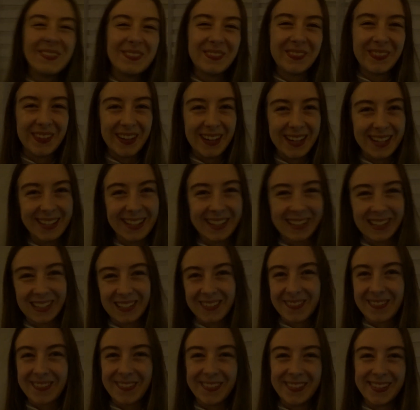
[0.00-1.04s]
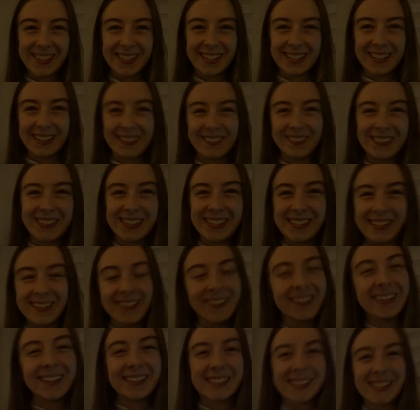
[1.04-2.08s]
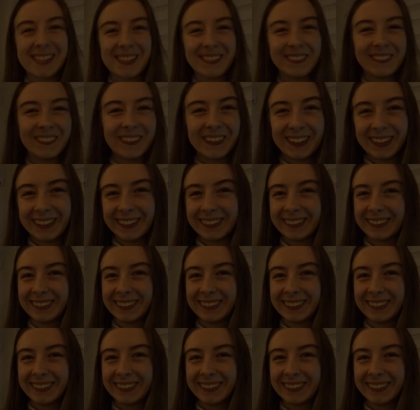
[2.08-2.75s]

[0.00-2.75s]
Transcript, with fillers: Bye, thanks for watching, and we'll see you guys tomorrow.